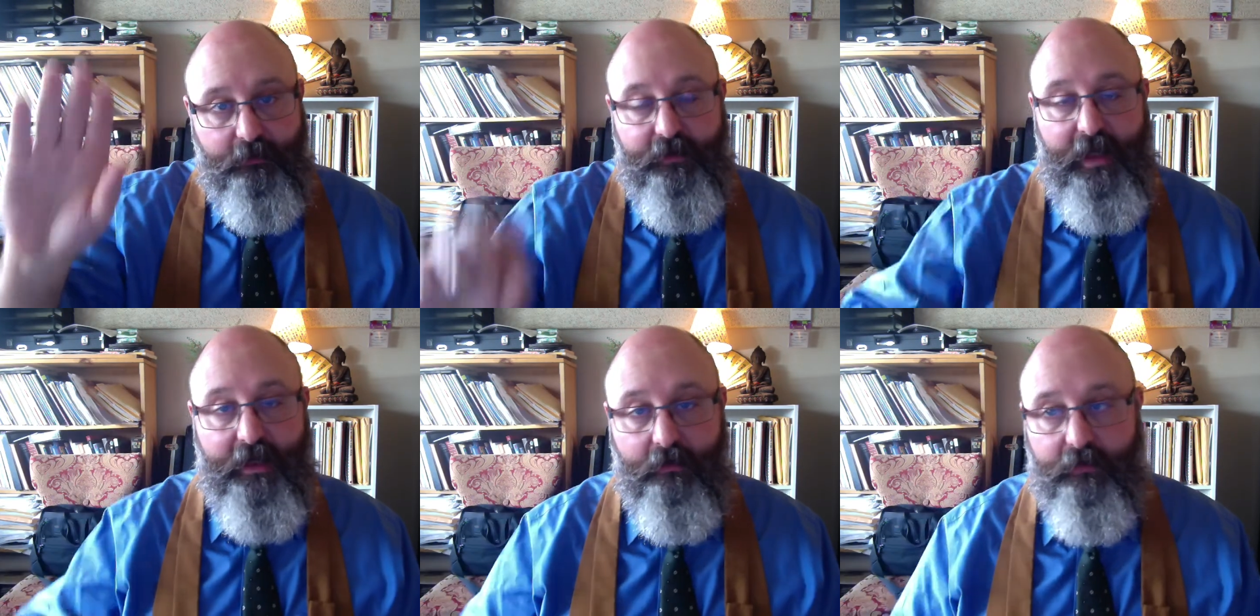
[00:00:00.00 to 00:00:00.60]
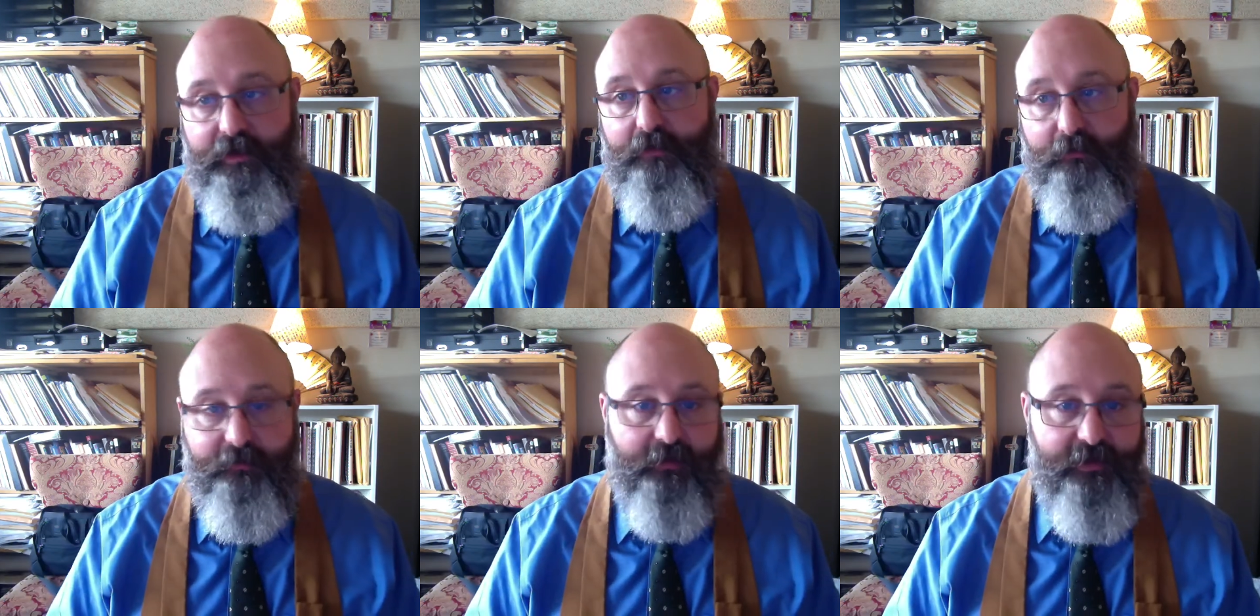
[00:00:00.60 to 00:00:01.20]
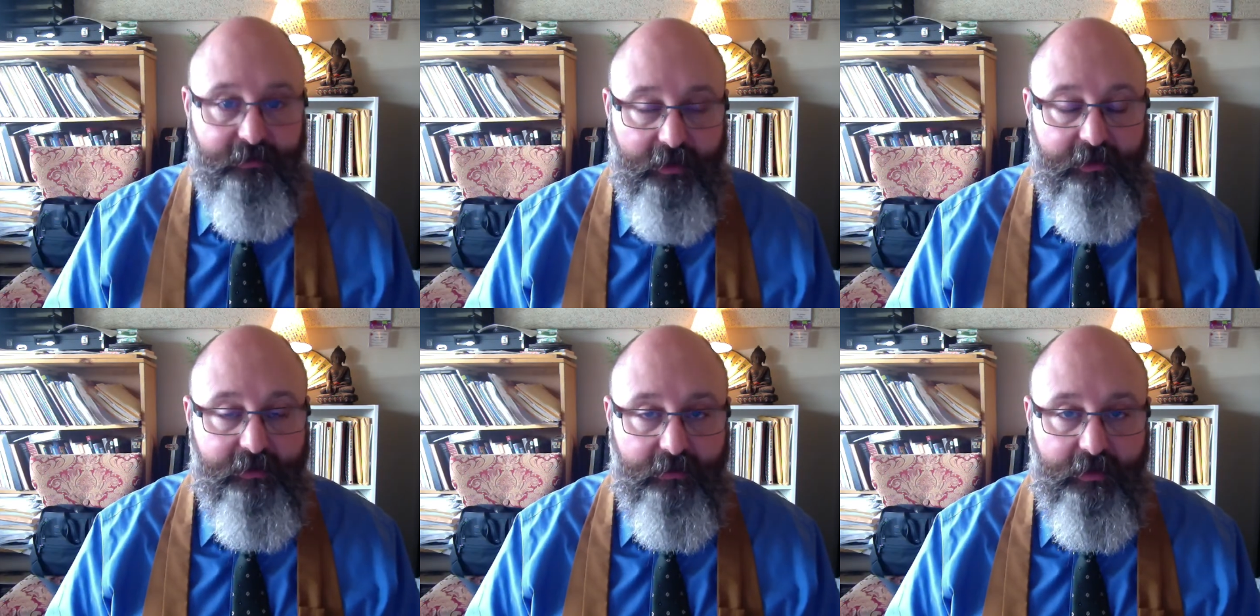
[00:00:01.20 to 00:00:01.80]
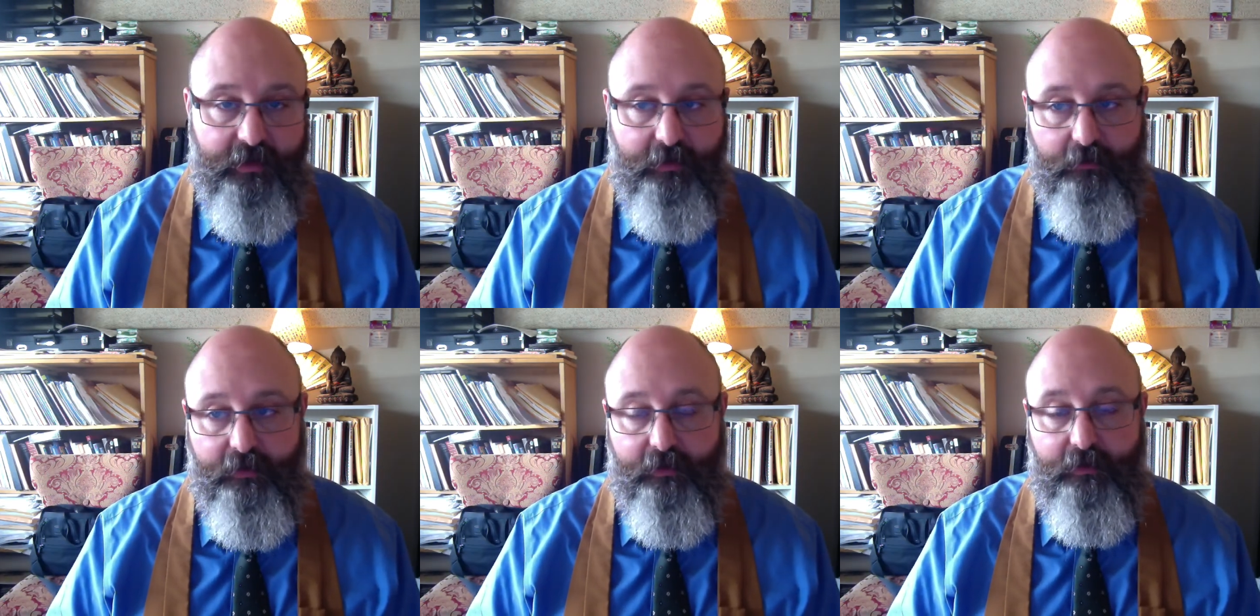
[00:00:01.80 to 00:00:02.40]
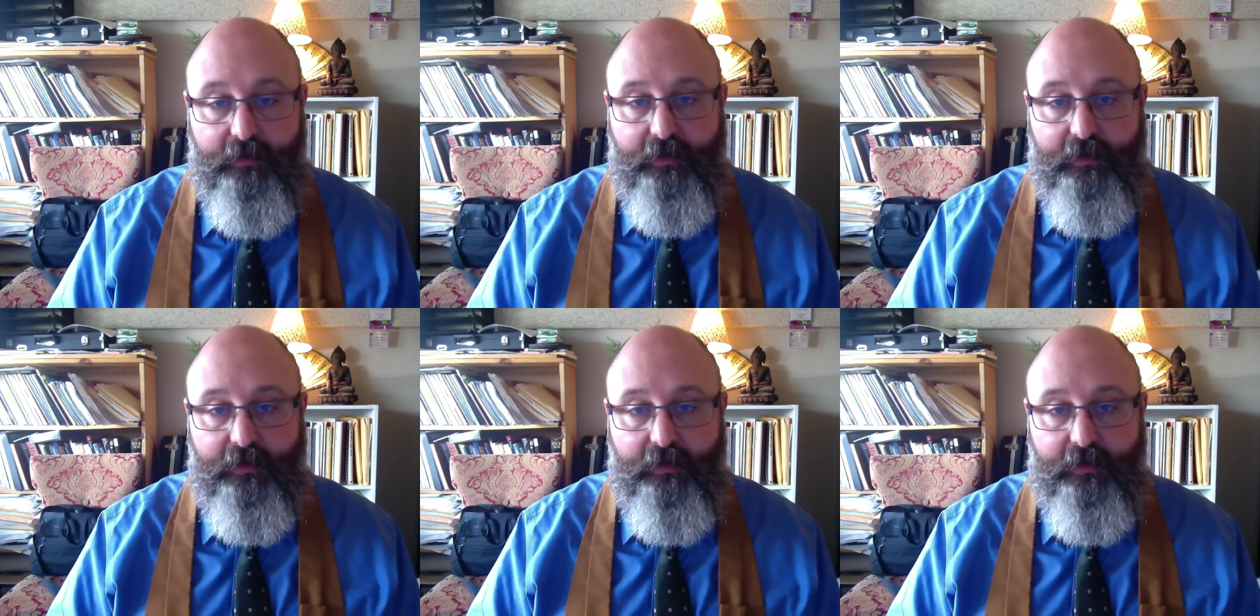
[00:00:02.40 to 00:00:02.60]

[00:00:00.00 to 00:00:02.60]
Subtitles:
with anger, dealing with frustration, dealing with,